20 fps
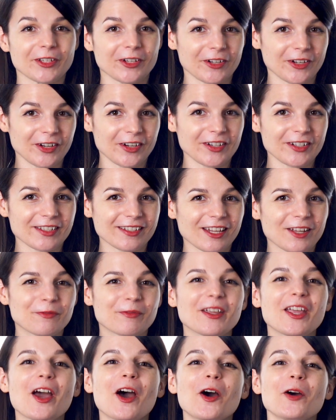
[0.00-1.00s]
learners, and
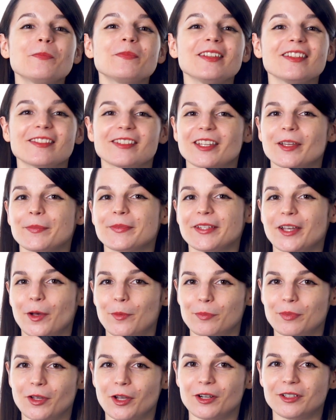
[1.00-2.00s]
we hope these tips
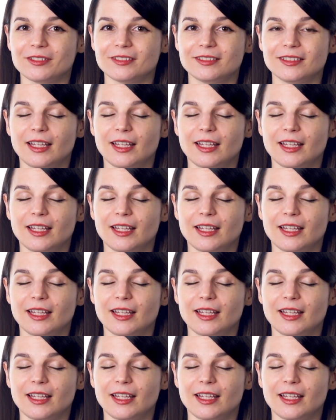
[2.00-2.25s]
help you.